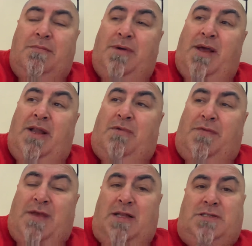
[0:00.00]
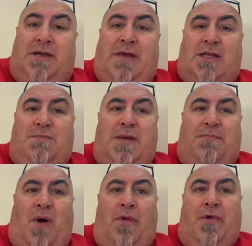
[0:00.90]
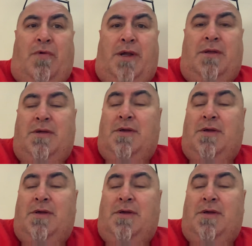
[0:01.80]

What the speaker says: But anyway, that's it. That's me pondering.